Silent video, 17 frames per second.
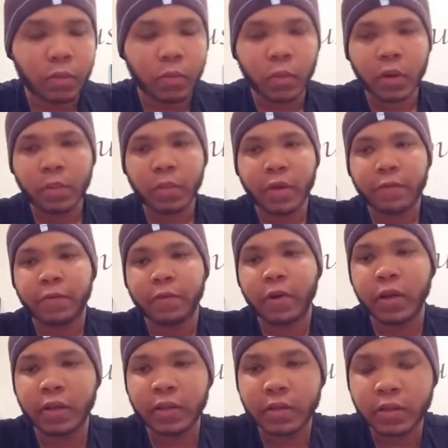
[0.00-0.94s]
one of my
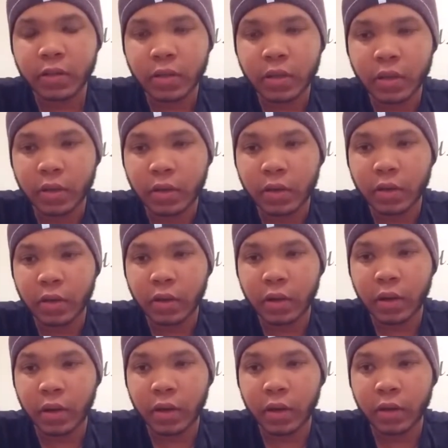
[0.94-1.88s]
friends,
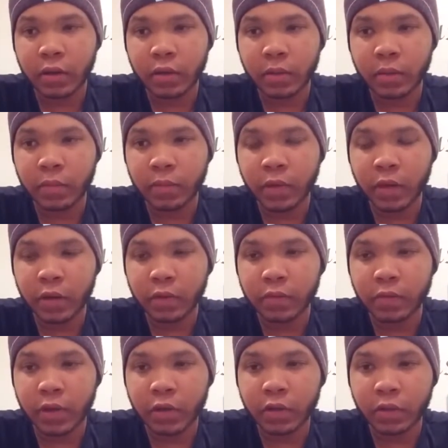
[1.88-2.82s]

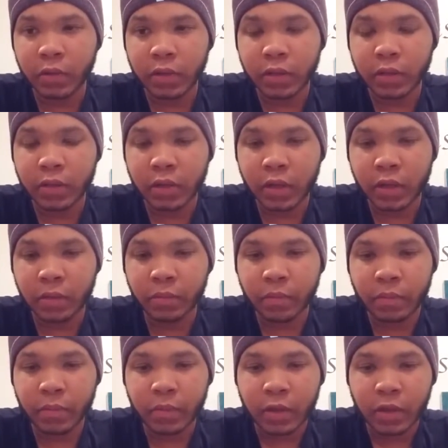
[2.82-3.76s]
Dina Valdo at the
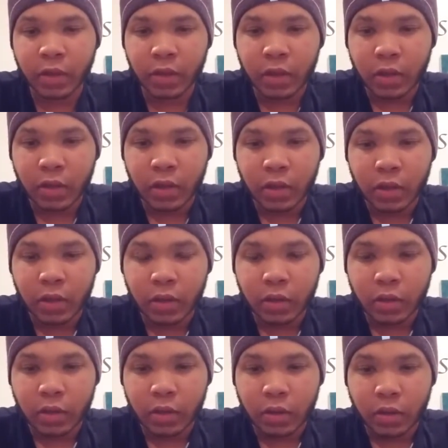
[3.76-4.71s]
time,
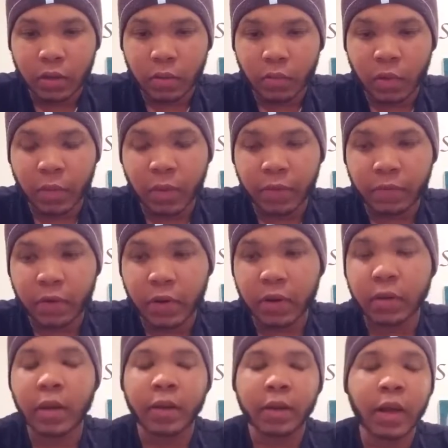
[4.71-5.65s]
one of my
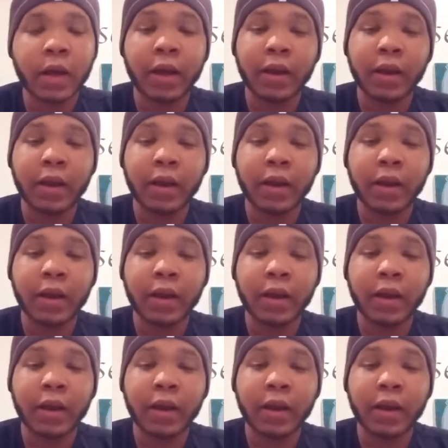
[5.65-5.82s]
friends,